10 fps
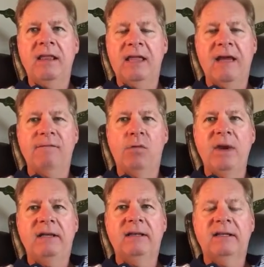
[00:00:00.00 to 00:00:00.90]
They have a
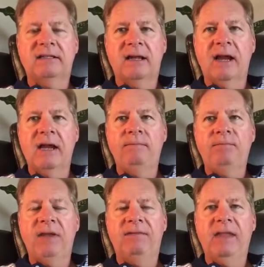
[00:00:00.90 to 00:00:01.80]
week to decide
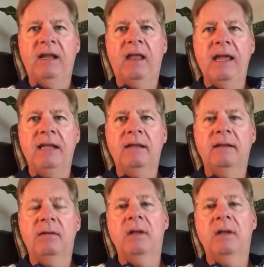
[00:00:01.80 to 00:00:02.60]
if they like.